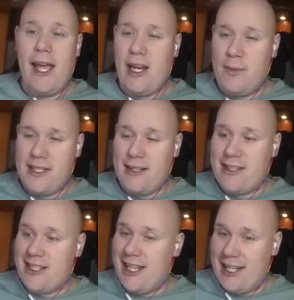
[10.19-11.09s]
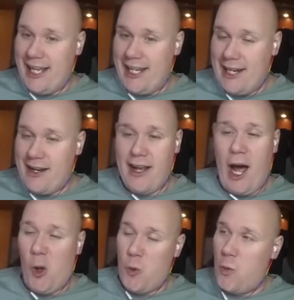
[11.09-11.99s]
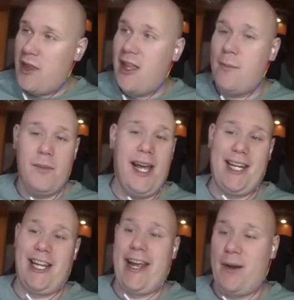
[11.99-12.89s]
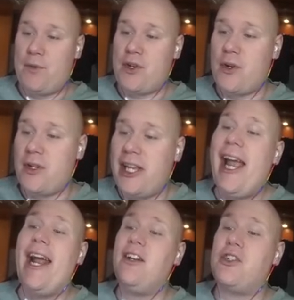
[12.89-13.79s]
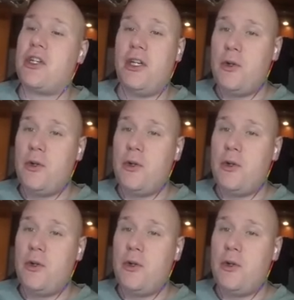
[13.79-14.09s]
Enemies at sea and land. Outwit them and capture the HQ.